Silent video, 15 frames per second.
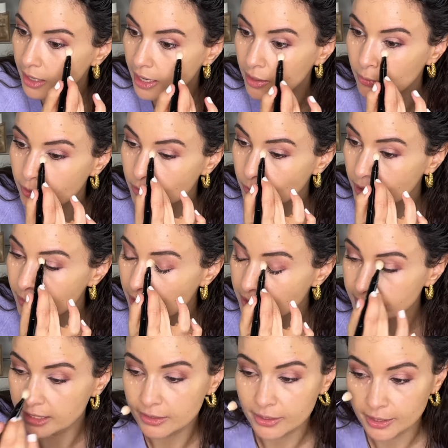I wouldn't wear
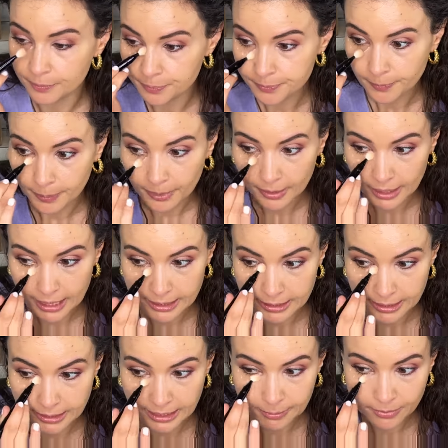mascara.
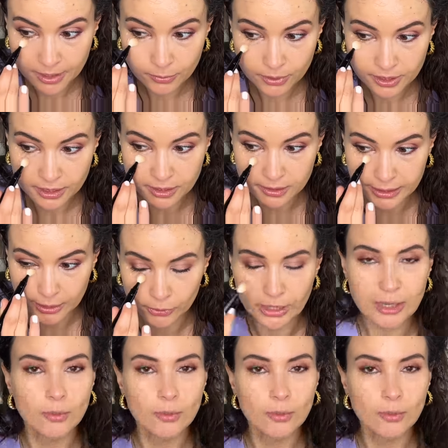And the same thing with concealer.